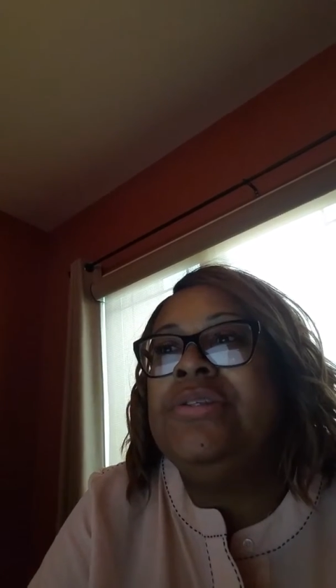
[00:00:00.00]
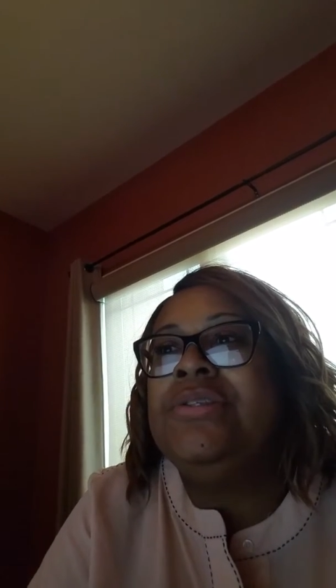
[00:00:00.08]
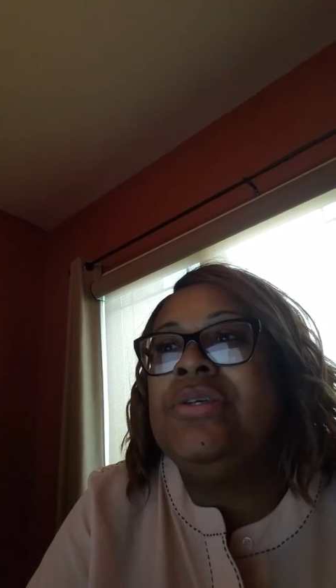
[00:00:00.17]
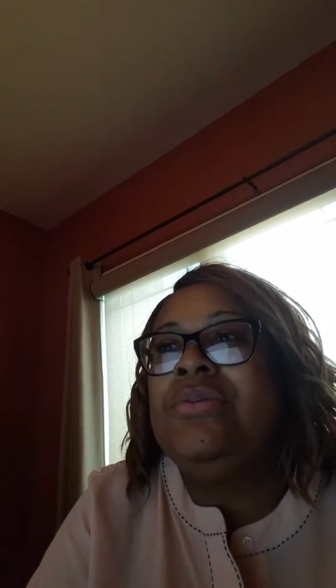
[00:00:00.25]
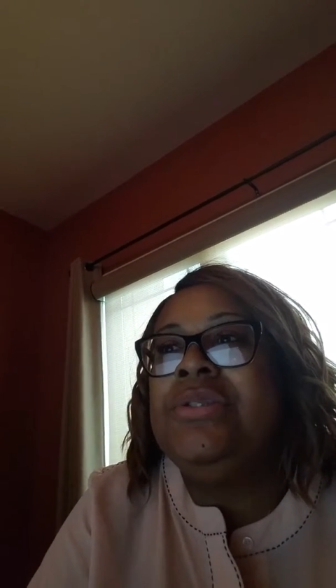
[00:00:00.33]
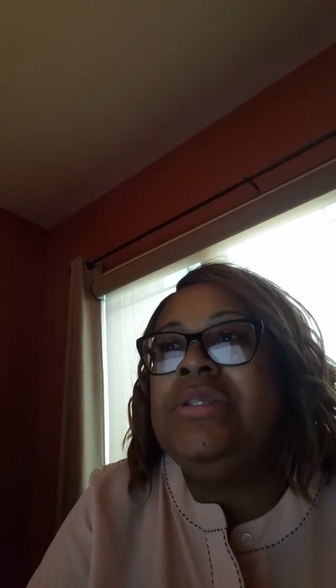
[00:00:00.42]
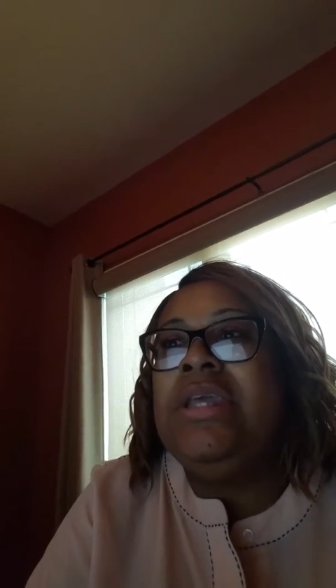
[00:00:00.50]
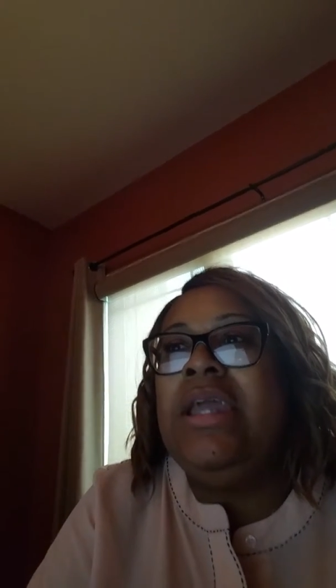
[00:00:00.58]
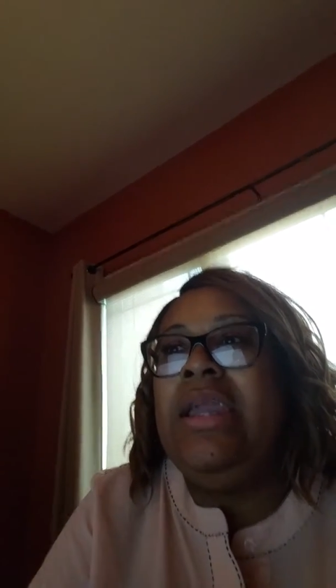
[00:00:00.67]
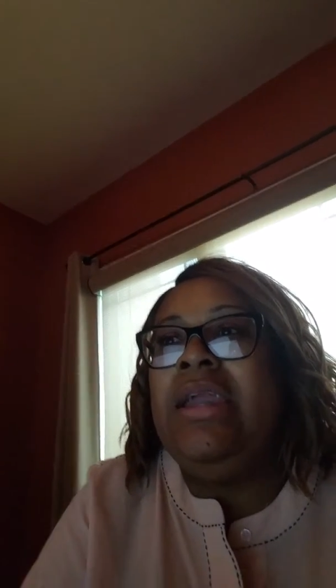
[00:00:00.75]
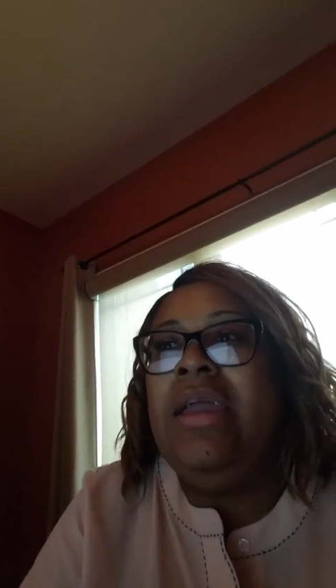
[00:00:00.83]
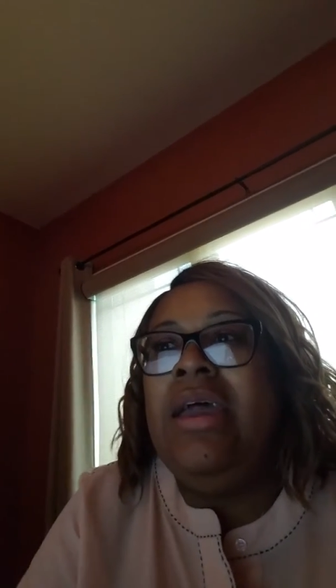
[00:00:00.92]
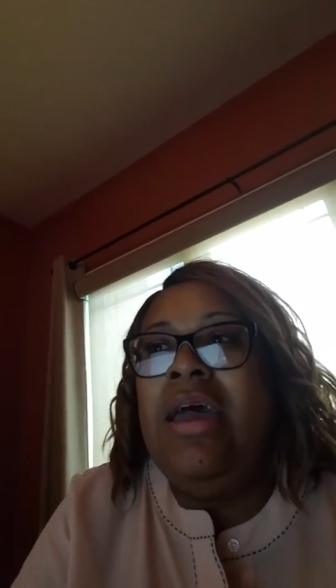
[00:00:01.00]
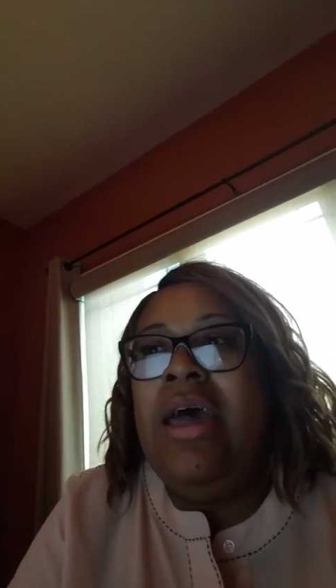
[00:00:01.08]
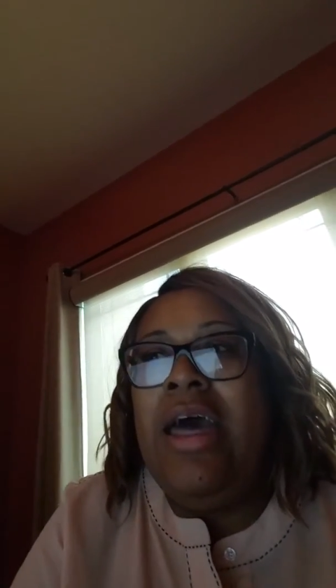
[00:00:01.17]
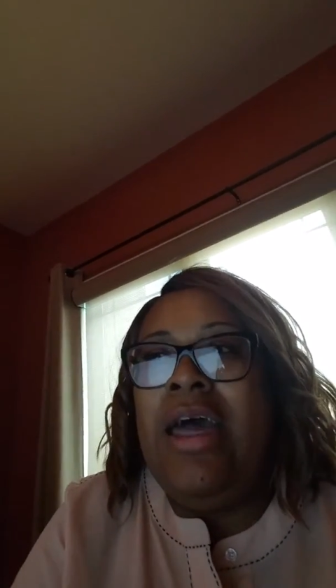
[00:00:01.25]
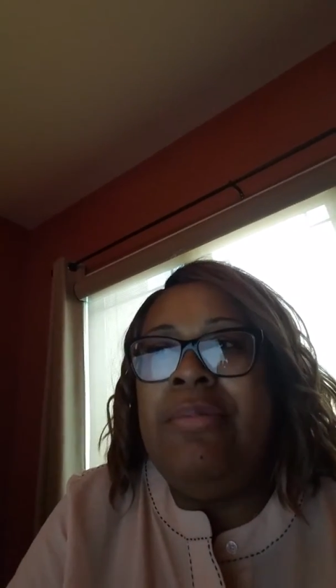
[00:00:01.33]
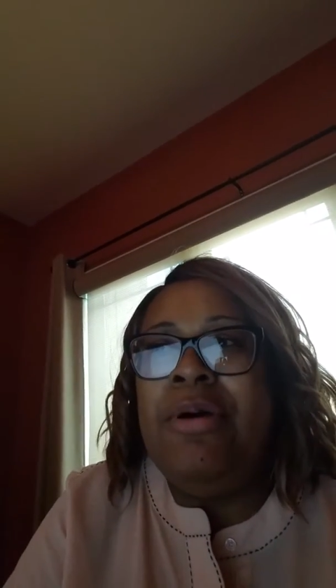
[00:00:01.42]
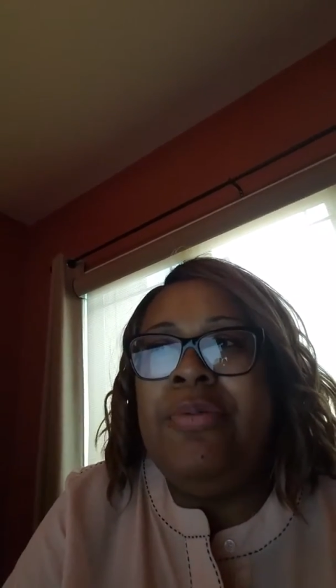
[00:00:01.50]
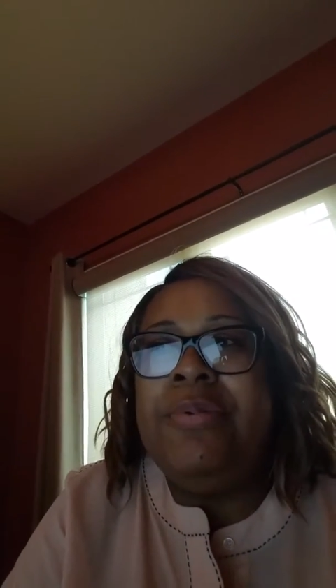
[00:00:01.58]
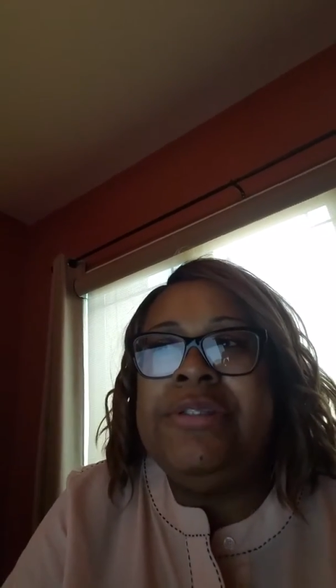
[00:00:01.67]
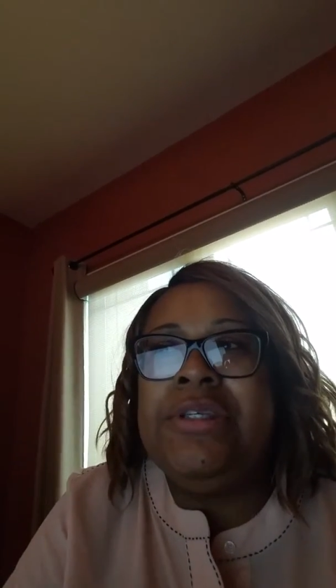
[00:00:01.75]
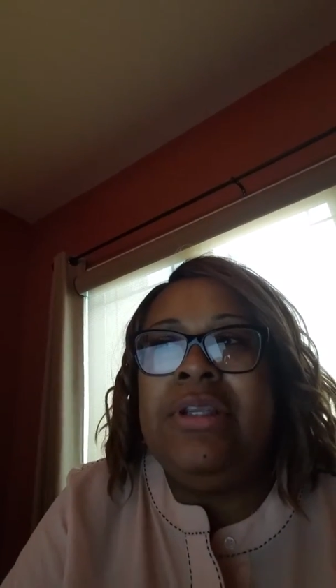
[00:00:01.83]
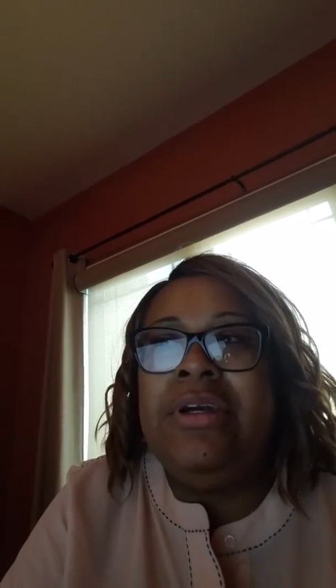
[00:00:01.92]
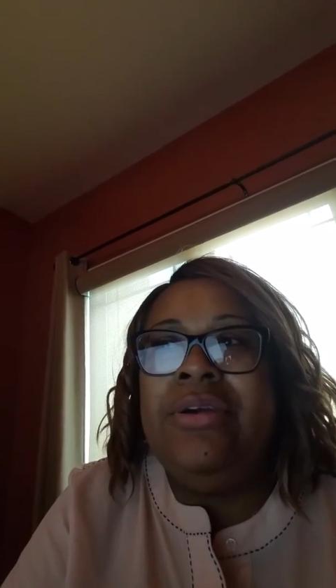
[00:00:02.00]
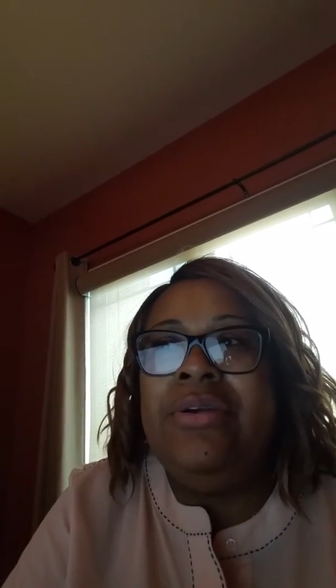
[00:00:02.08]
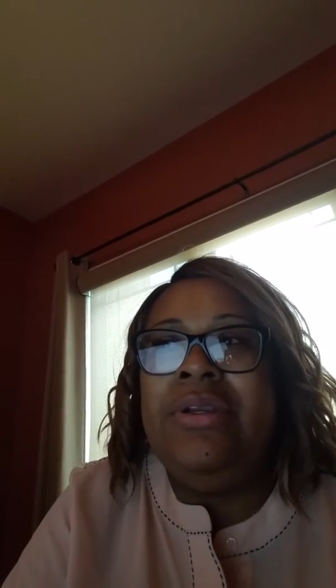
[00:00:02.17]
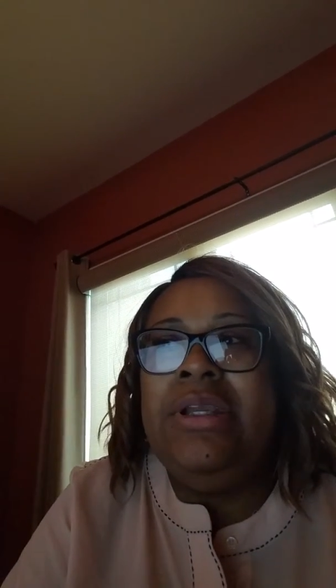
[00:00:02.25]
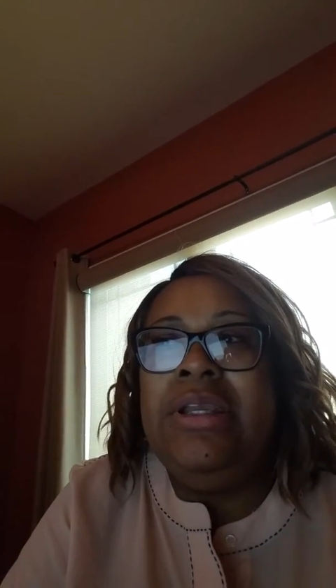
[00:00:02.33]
So today, I'm hoping to learn